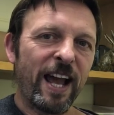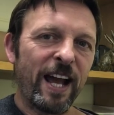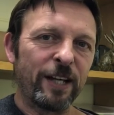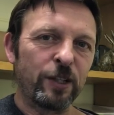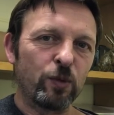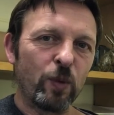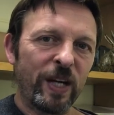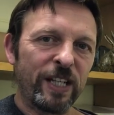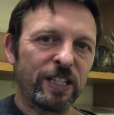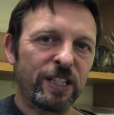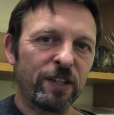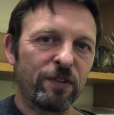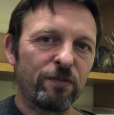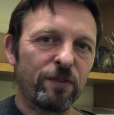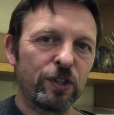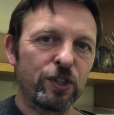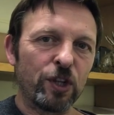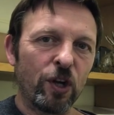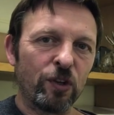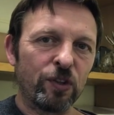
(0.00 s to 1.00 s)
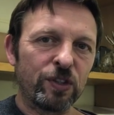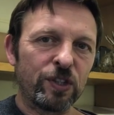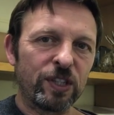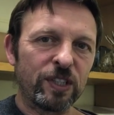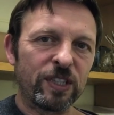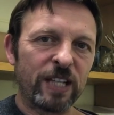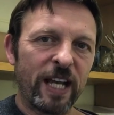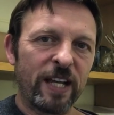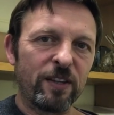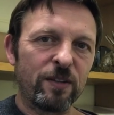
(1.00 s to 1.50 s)
and waiting for John to
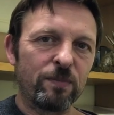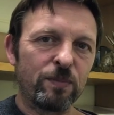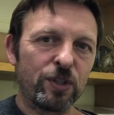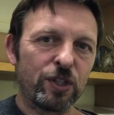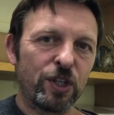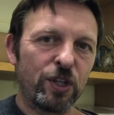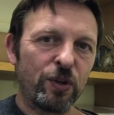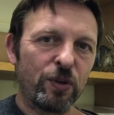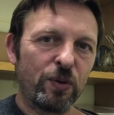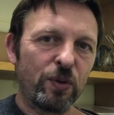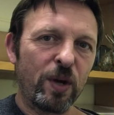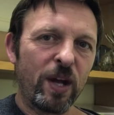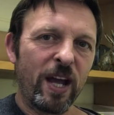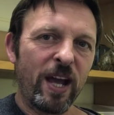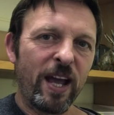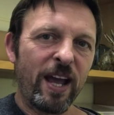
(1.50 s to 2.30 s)
say them too.